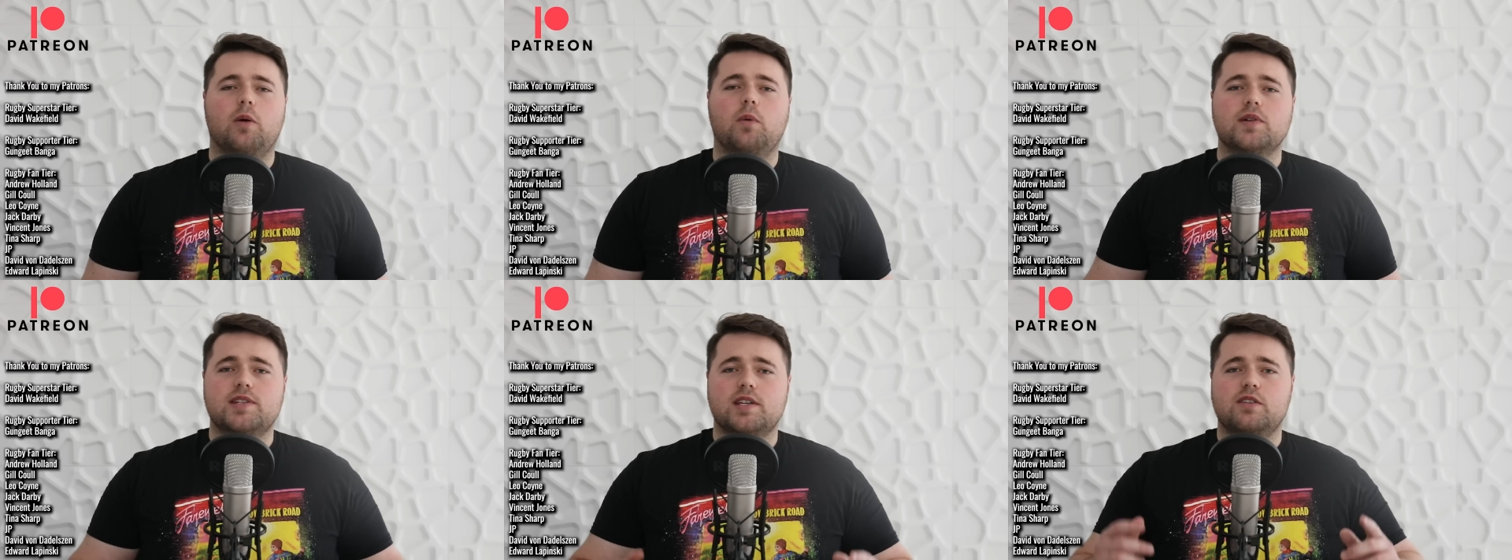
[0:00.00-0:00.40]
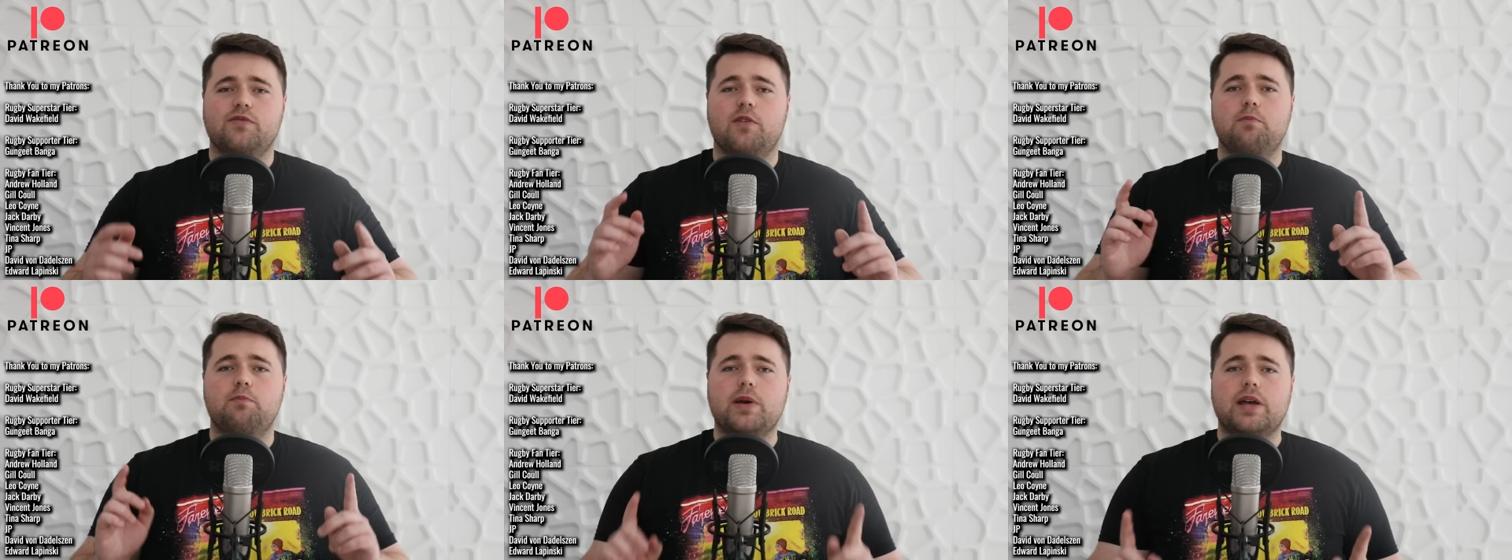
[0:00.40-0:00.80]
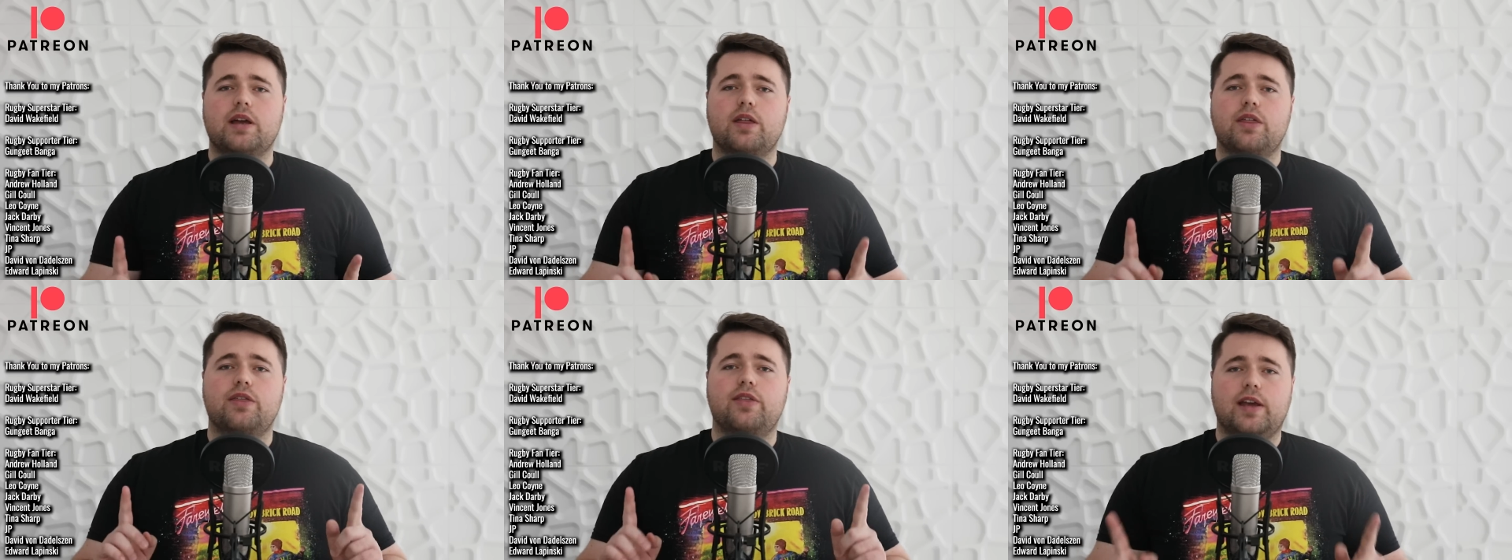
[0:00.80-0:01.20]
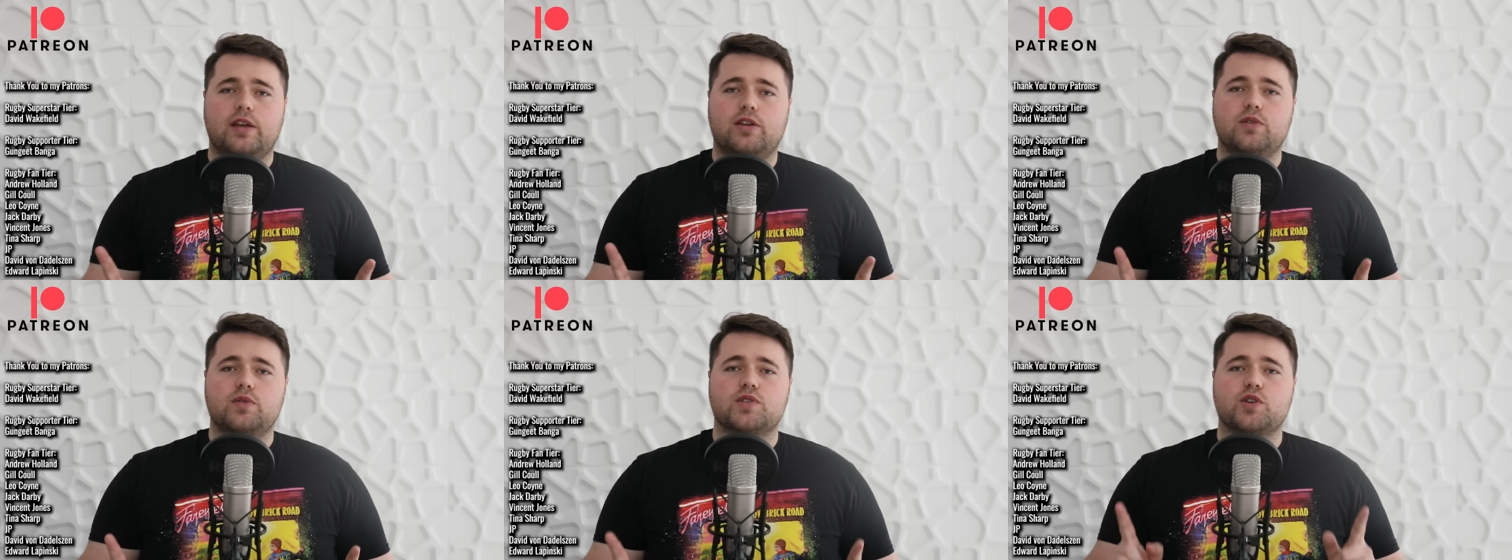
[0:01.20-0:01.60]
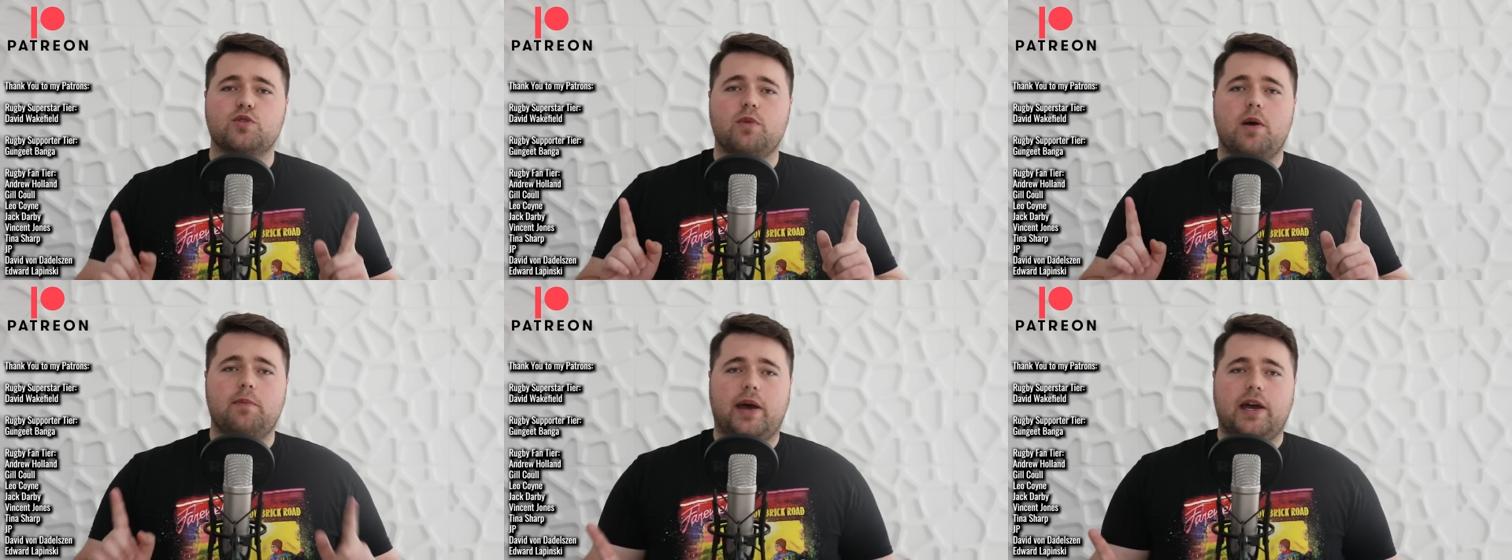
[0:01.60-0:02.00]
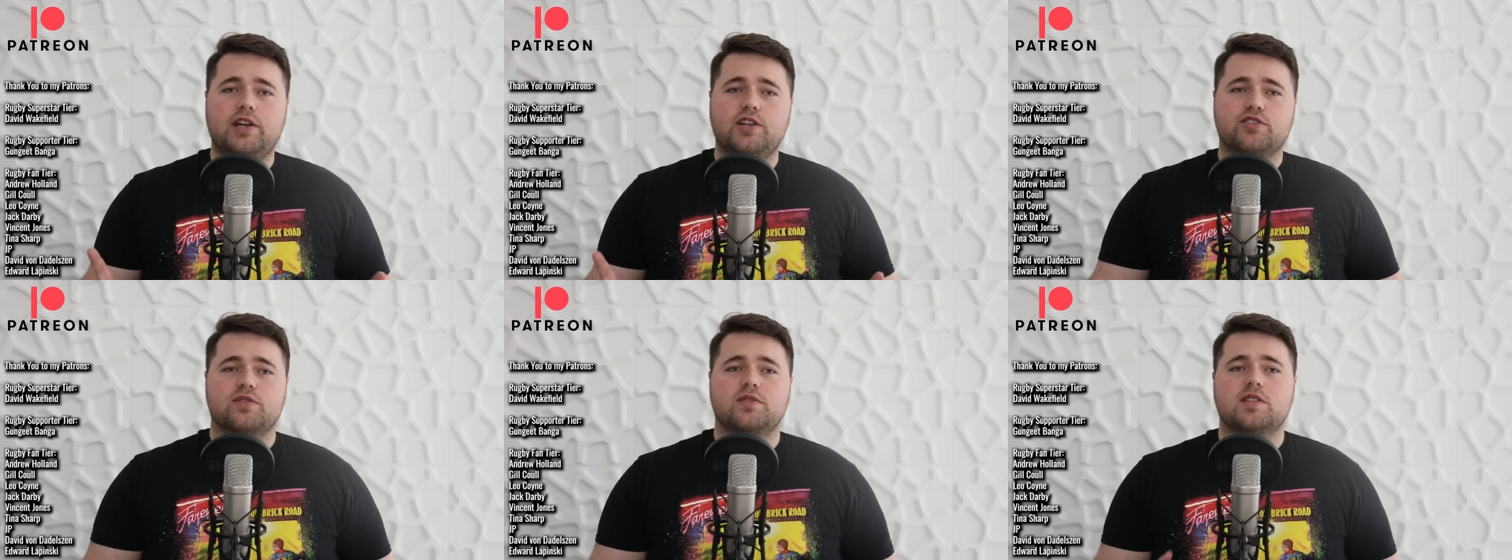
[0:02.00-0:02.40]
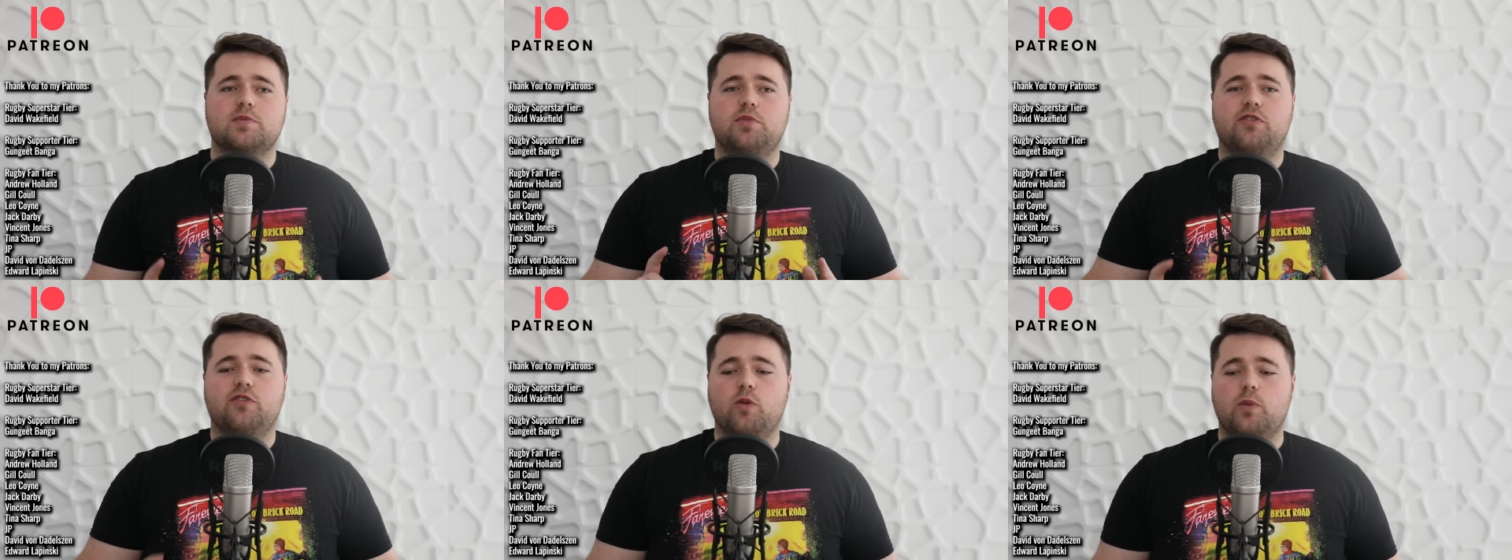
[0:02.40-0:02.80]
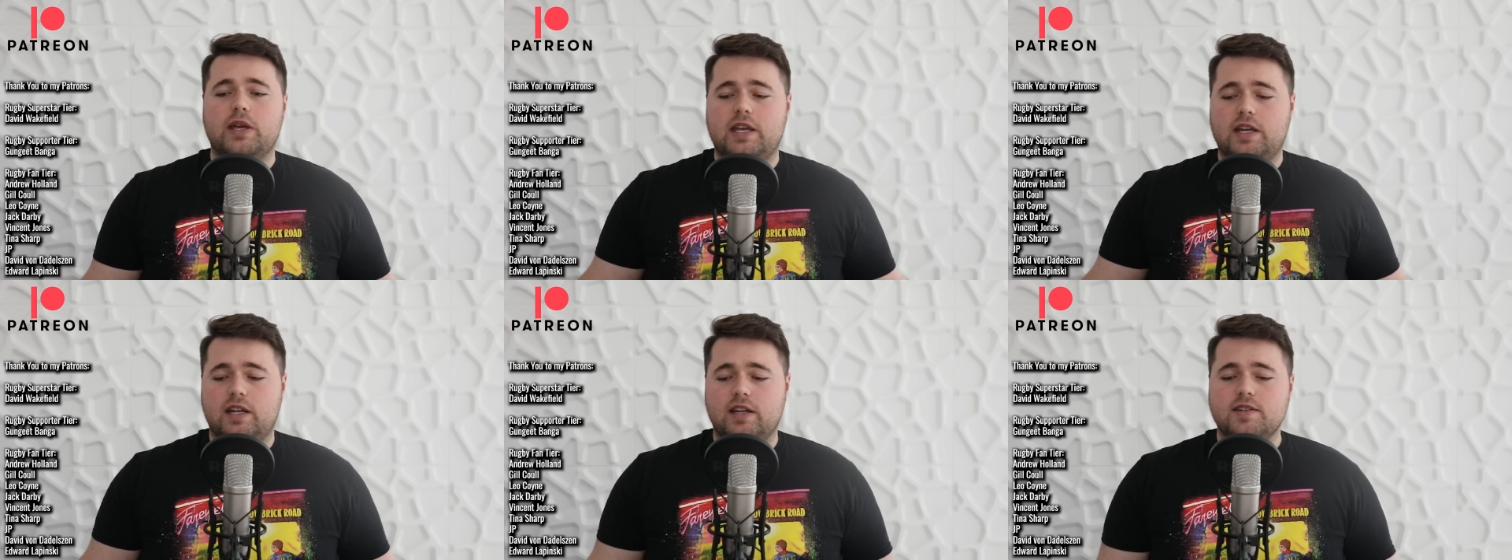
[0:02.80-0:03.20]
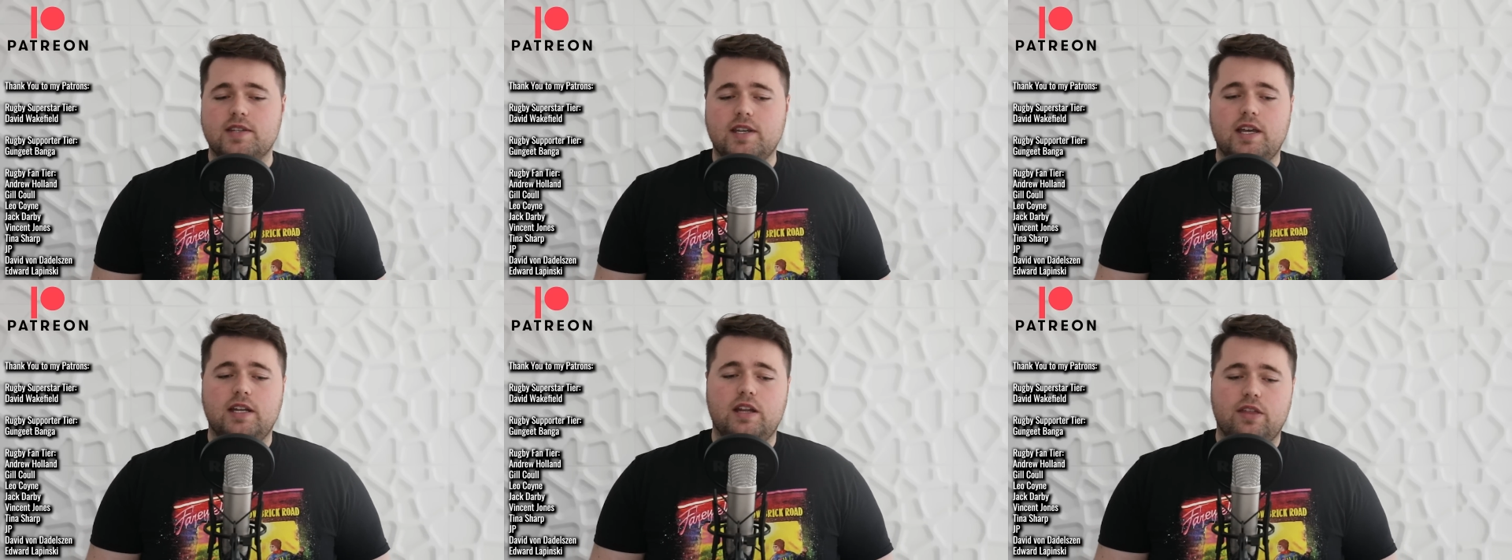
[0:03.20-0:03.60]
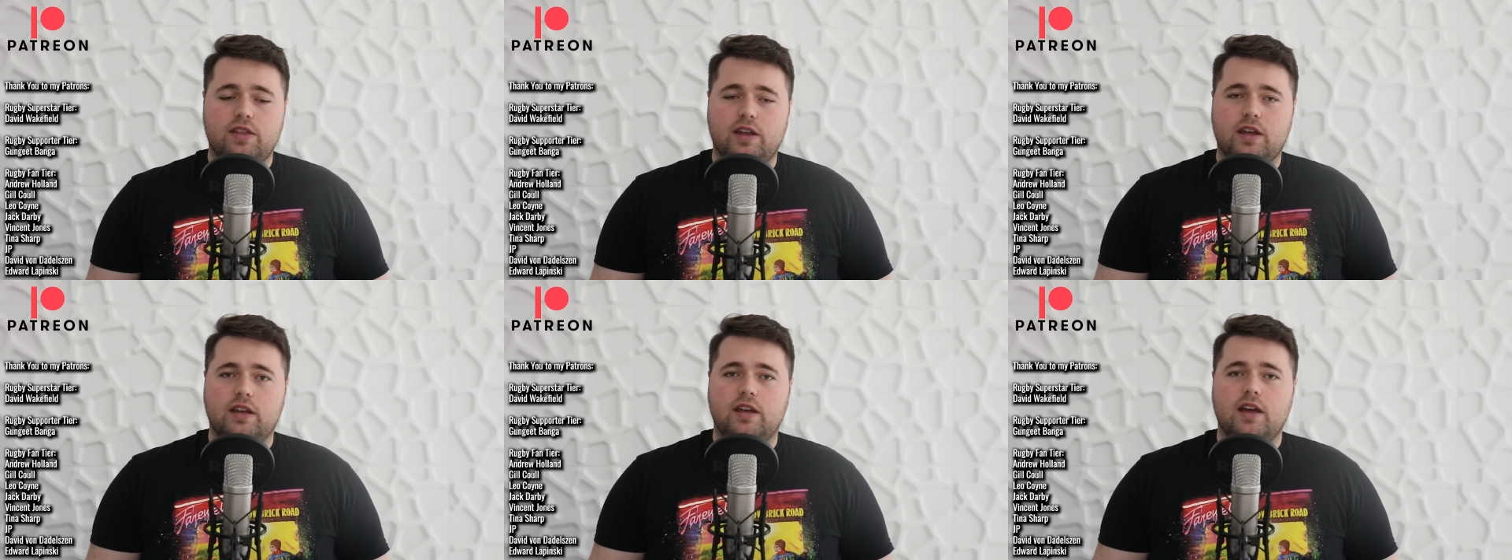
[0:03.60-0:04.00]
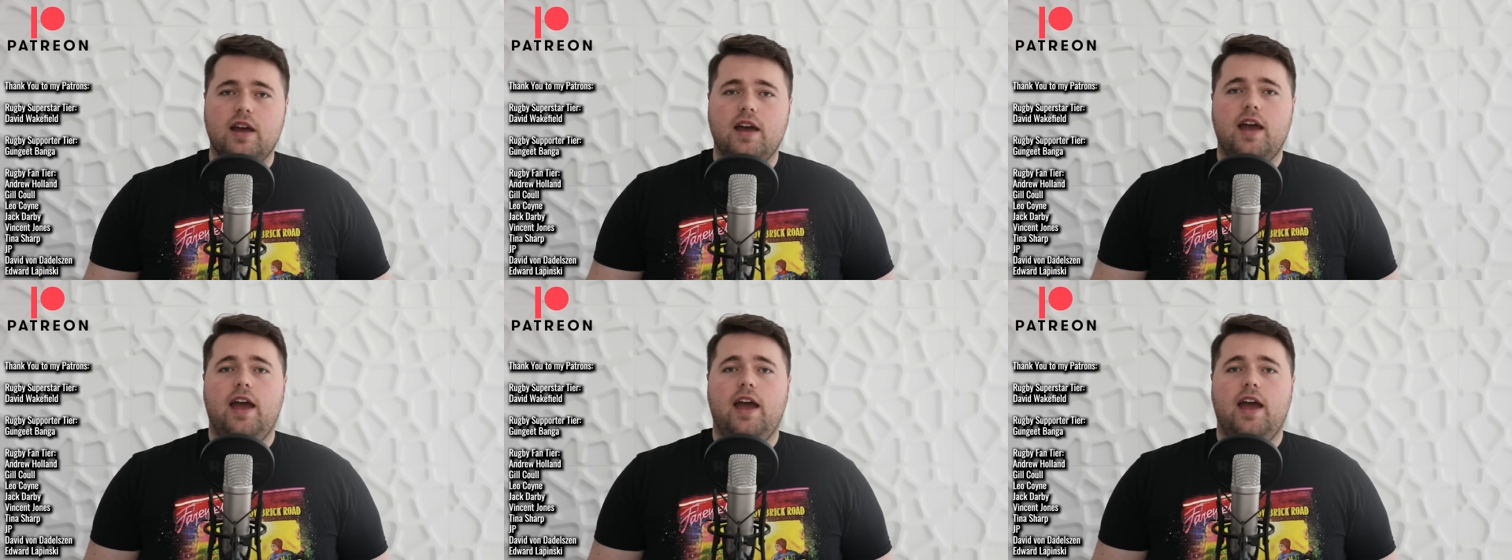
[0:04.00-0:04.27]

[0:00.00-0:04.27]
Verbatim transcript: I want to give a big thank you to my patrons before we get into anything,